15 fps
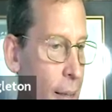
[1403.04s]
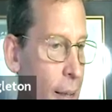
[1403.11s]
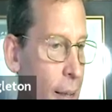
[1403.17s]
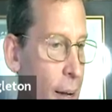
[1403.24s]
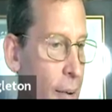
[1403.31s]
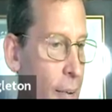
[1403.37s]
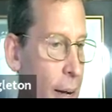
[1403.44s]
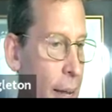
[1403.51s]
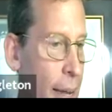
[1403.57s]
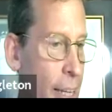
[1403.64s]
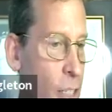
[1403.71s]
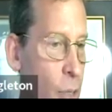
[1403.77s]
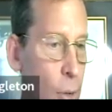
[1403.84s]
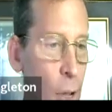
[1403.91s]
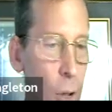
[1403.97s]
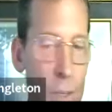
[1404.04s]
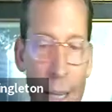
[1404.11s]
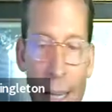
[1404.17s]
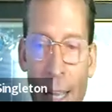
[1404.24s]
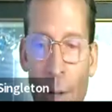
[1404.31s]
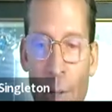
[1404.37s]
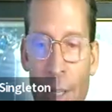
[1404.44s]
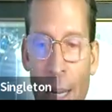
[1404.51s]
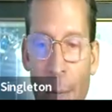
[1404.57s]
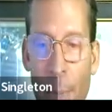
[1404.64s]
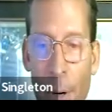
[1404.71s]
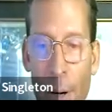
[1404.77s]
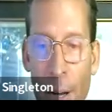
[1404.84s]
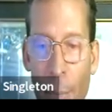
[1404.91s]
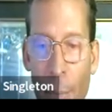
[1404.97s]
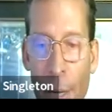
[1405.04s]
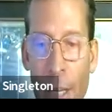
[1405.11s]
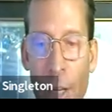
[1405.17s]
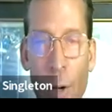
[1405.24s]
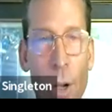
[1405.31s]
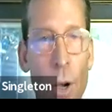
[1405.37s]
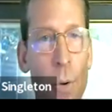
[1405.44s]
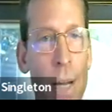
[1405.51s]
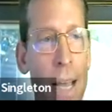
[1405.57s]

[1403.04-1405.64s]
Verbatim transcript: All right. So it goes it goes deeper. We can do, go